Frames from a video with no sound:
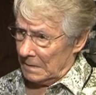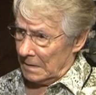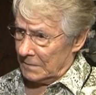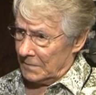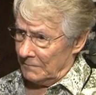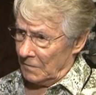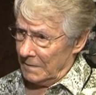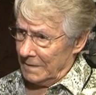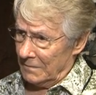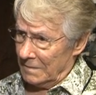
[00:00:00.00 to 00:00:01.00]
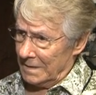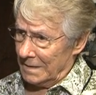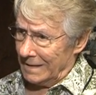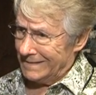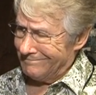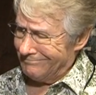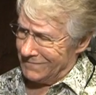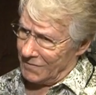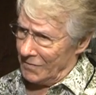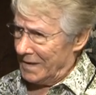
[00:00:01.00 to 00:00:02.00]
It's a very, very
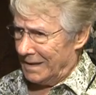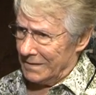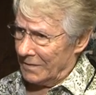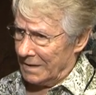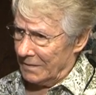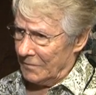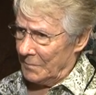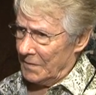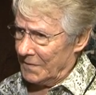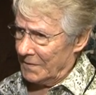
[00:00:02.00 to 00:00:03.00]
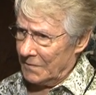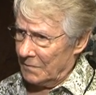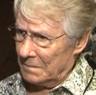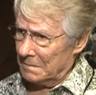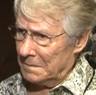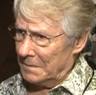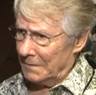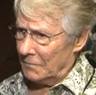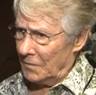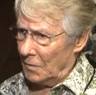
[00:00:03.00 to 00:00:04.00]
dirty undercover business. You
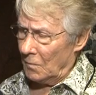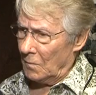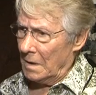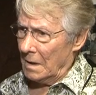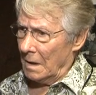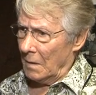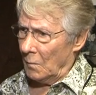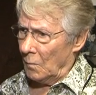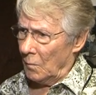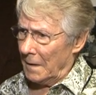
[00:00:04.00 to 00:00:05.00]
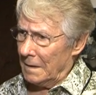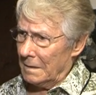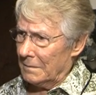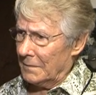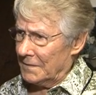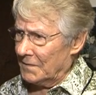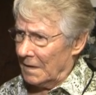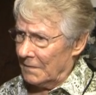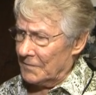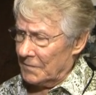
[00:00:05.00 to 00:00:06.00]
never know where these
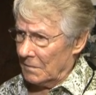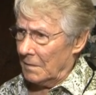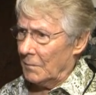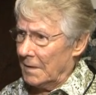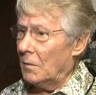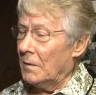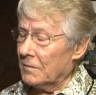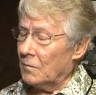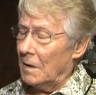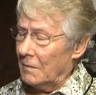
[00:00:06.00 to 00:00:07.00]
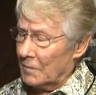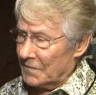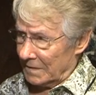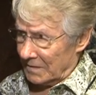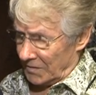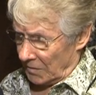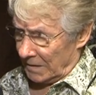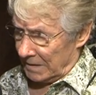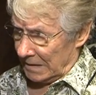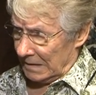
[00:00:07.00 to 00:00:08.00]
dolphins are going. We know that 12 were sent to
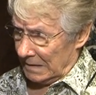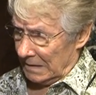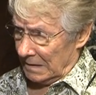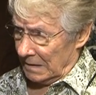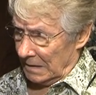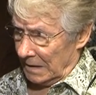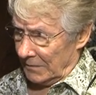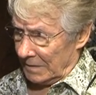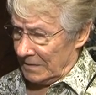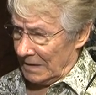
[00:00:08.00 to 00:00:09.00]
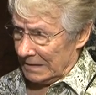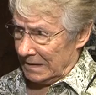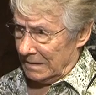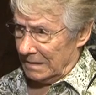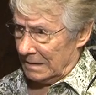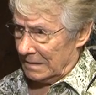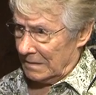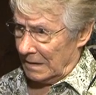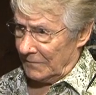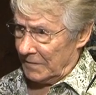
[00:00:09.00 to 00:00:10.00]
Turkey, and they're conducting
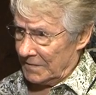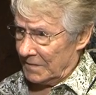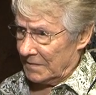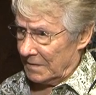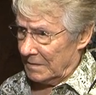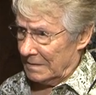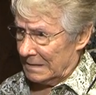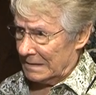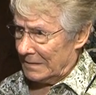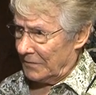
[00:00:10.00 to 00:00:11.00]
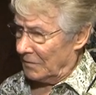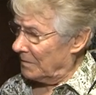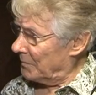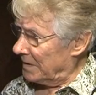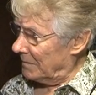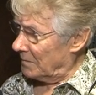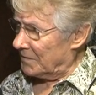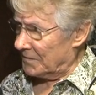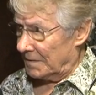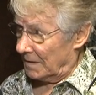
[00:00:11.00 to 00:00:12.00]
dolphin-assisted therapy,
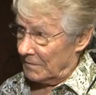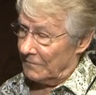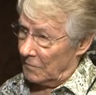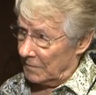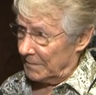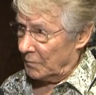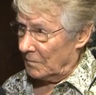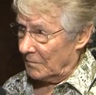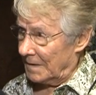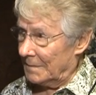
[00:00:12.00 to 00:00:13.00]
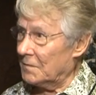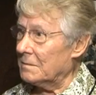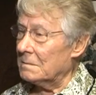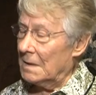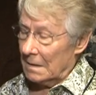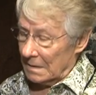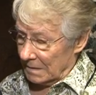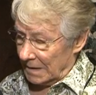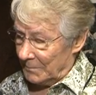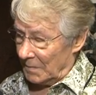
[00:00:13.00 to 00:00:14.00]
which is another phony program to
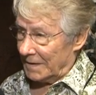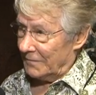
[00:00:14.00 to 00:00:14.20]
get money